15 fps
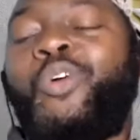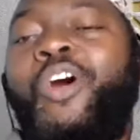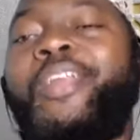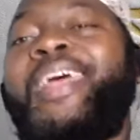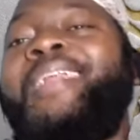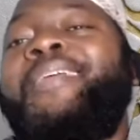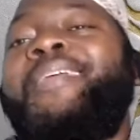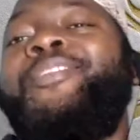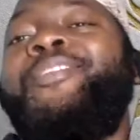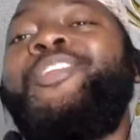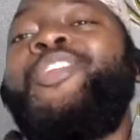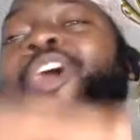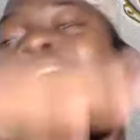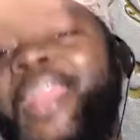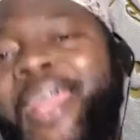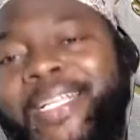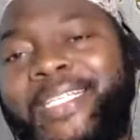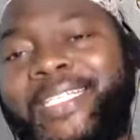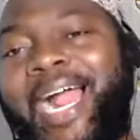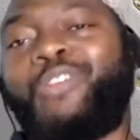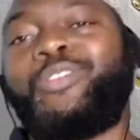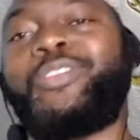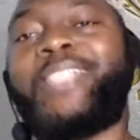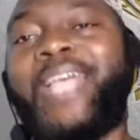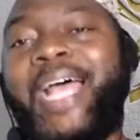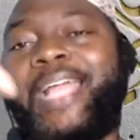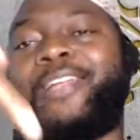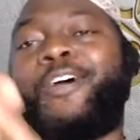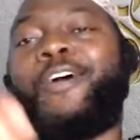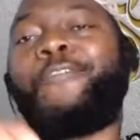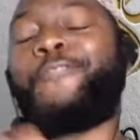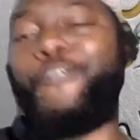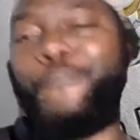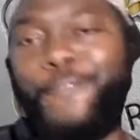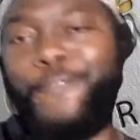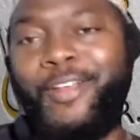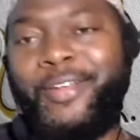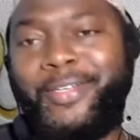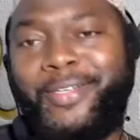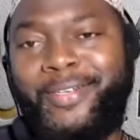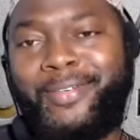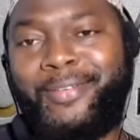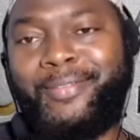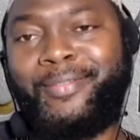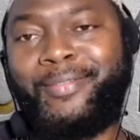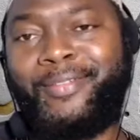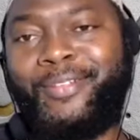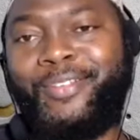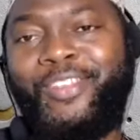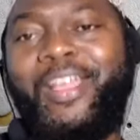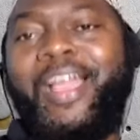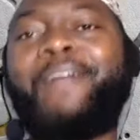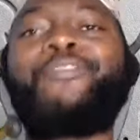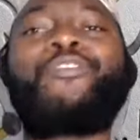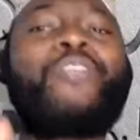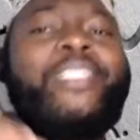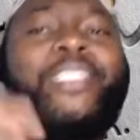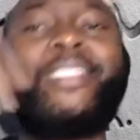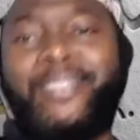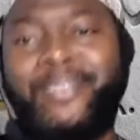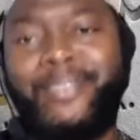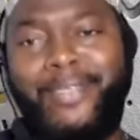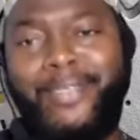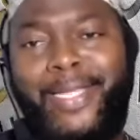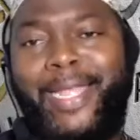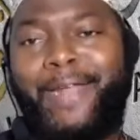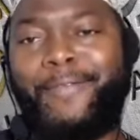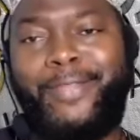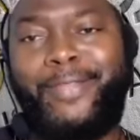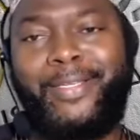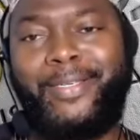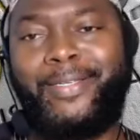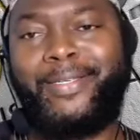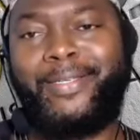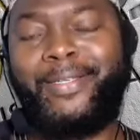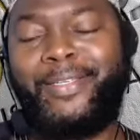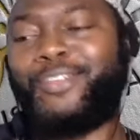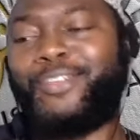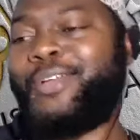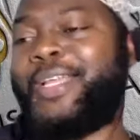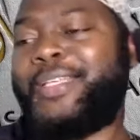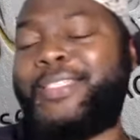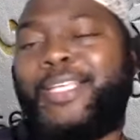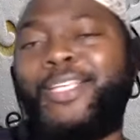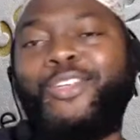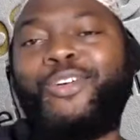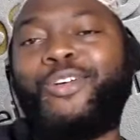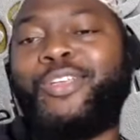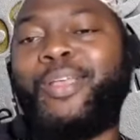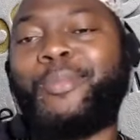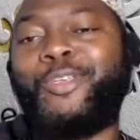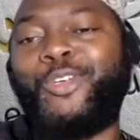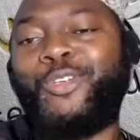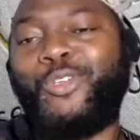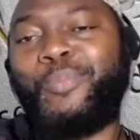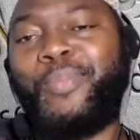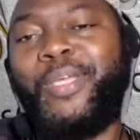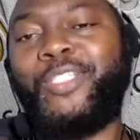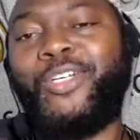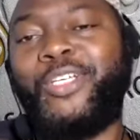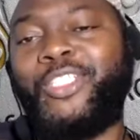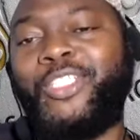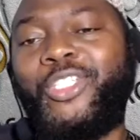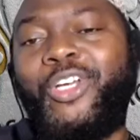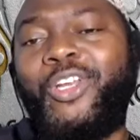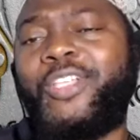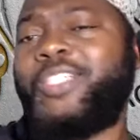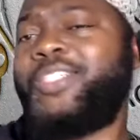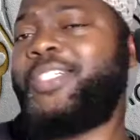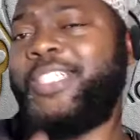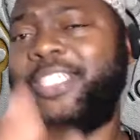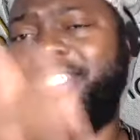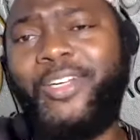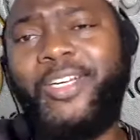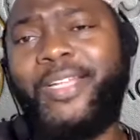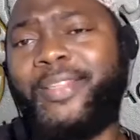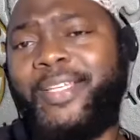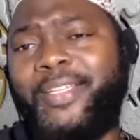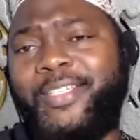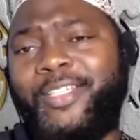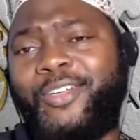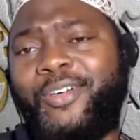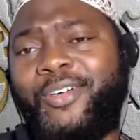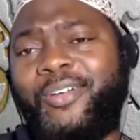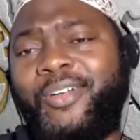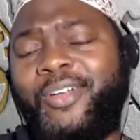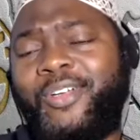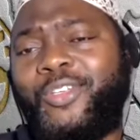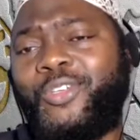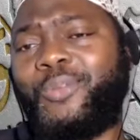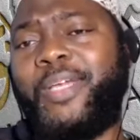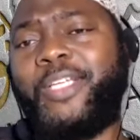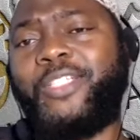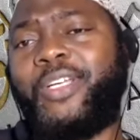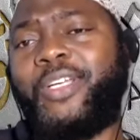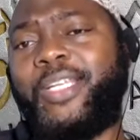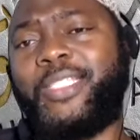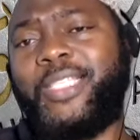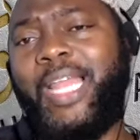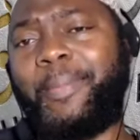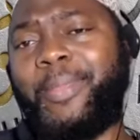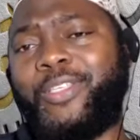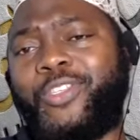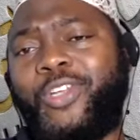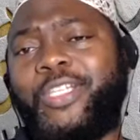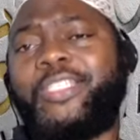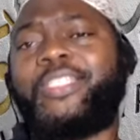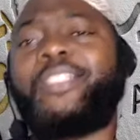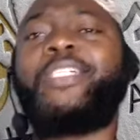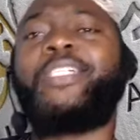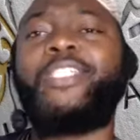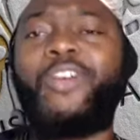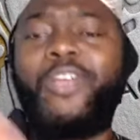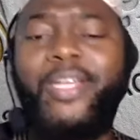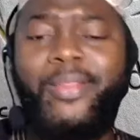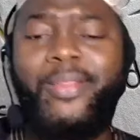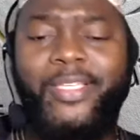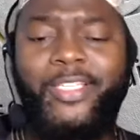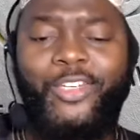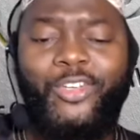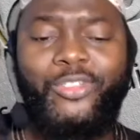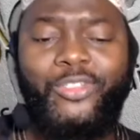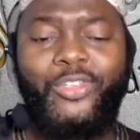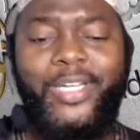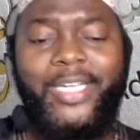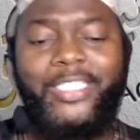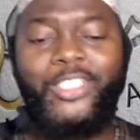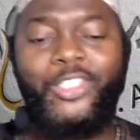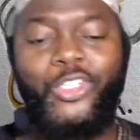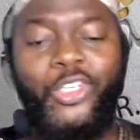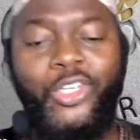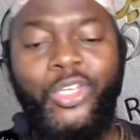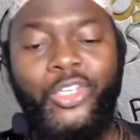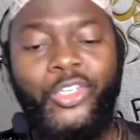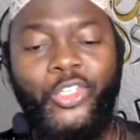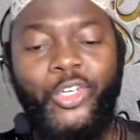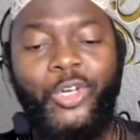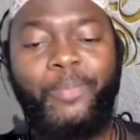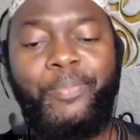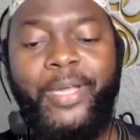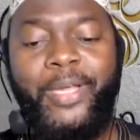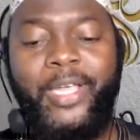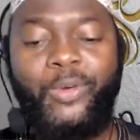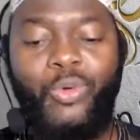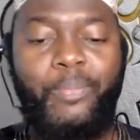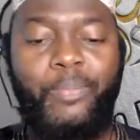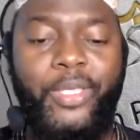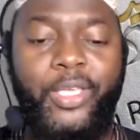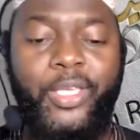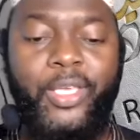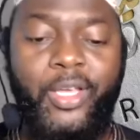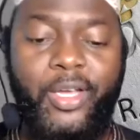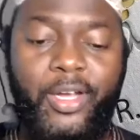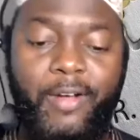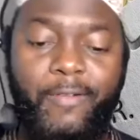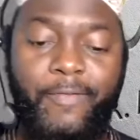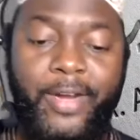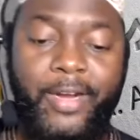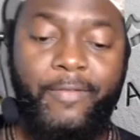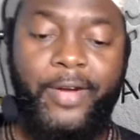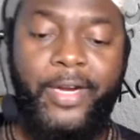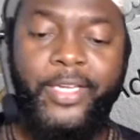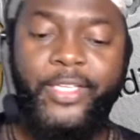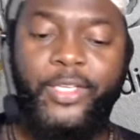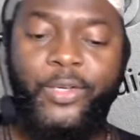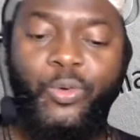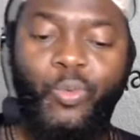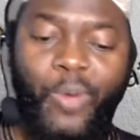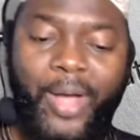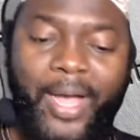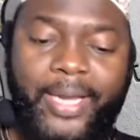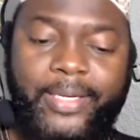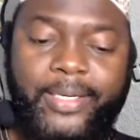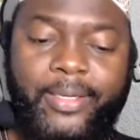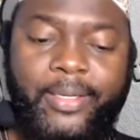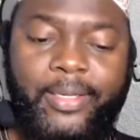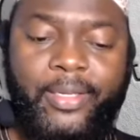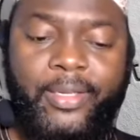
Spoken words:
order knowledge outside of your field. You have to read everything. You know, let's say, you know, you major in geology, read other things, you know. You major in Islamic studies, read other things, you know, so that, you know, your brain will be very, very wide.